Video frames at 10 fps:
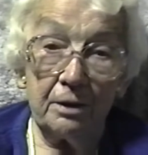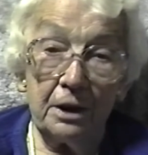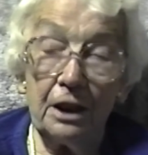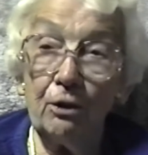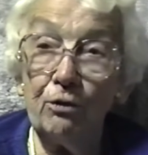
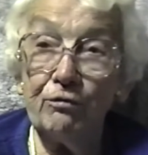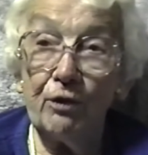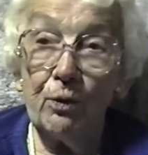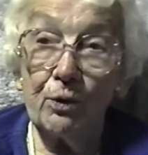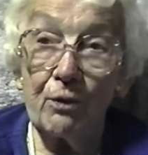little old
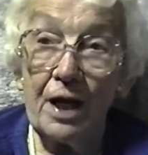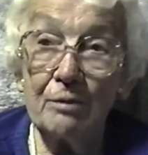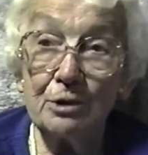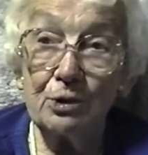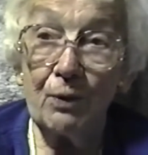Ford
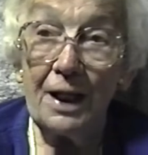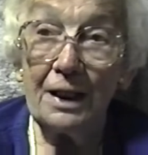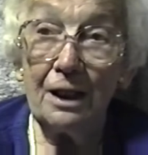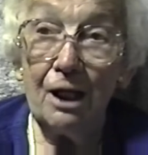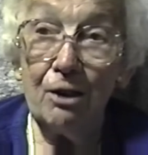Rambles Right
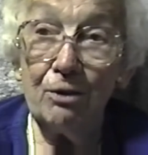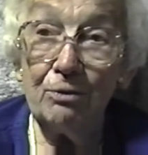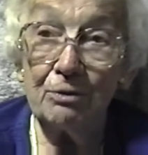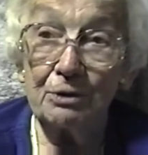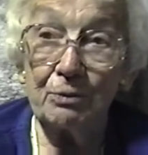
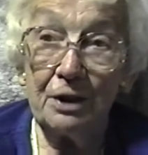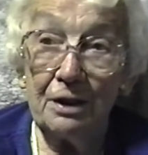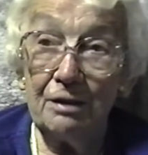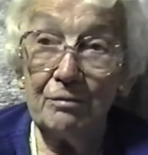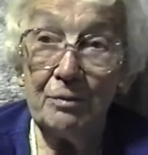Along was one
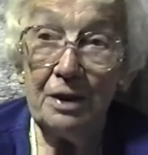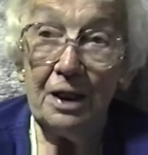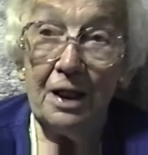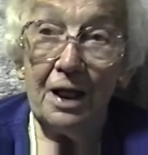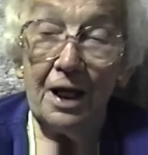of them,
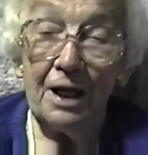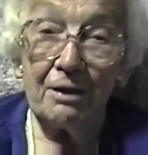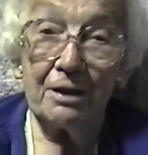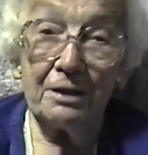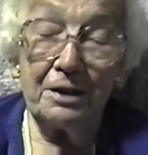
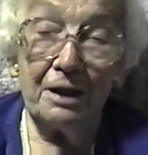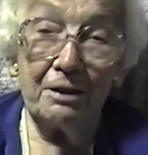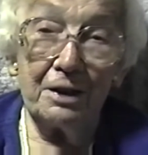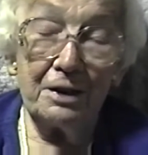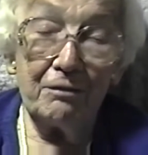and
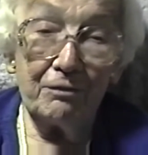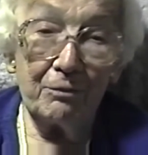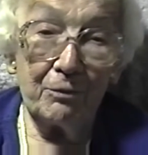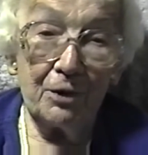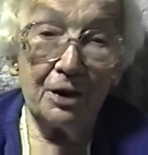the
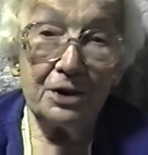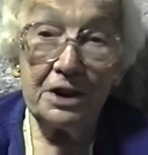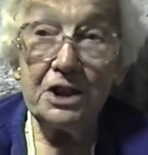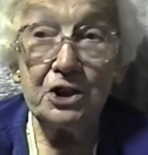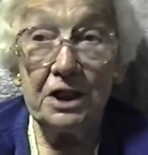different ones.
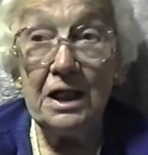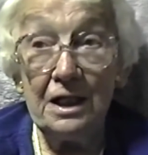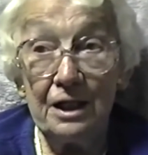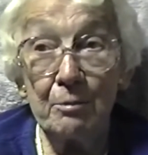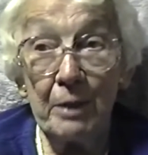It's still
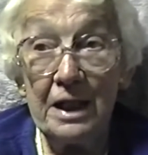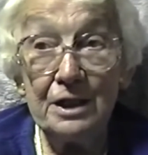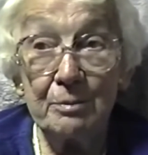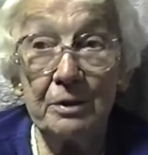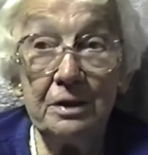in the
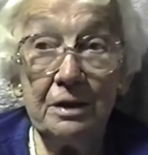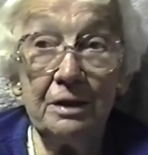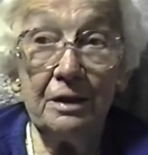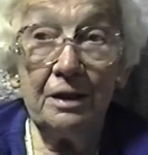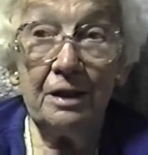basement.
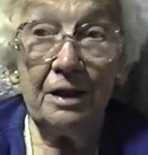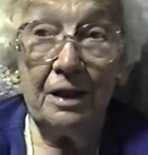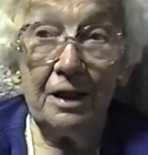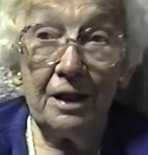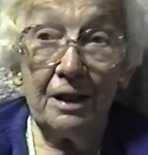
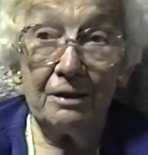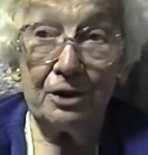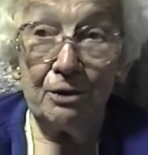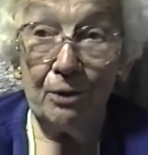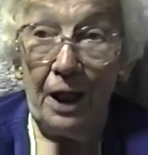You know,